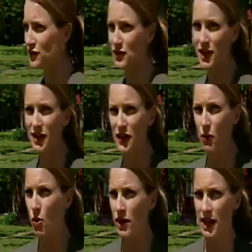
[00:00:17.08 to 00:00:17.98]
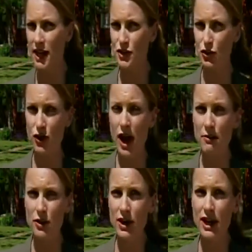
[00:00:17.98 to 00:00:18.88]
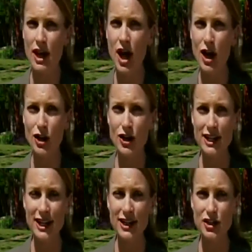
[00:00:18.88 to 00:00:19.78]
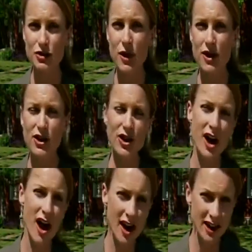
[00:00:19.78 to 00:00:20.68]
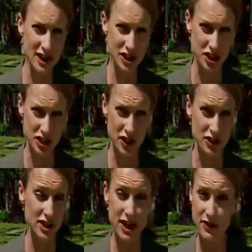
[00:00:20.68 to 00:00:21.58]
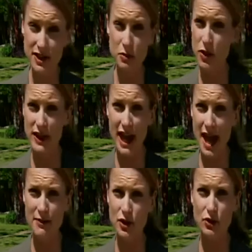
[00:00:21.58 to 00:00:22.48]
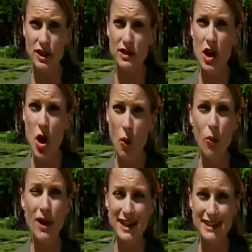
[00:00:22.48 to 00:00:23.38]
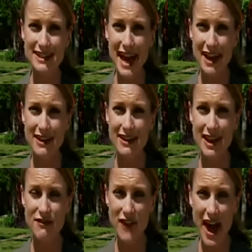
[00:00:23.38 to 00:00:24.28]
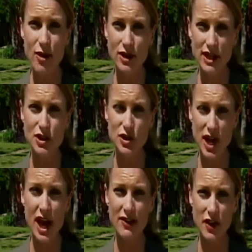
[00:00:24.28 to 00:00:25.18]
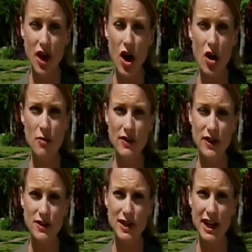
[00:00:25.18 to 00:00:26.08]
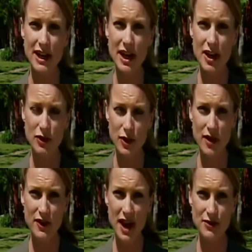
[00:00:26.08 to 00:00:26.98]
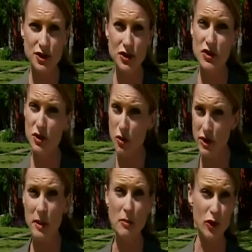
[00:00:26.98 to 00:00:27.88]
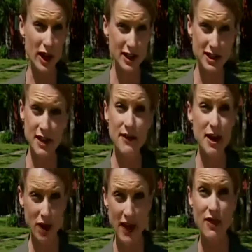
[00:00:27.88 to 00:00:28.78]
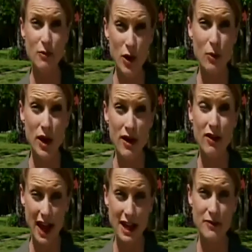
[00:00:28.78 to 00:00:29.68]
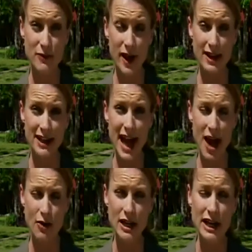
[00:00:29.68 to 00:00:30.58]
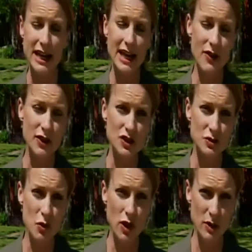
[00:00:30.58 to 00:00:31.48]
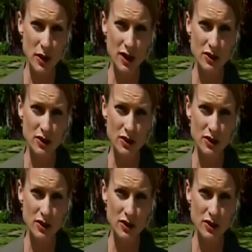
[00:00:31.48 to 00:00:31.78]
on the scene and their organized crime unit looking into our narcotics search. Now, at this point, they haven't told us what exactly they found inside the home, but they said throughout the afternoon they're going to be bringing stuff out and we will end up finding out. Now, this morning,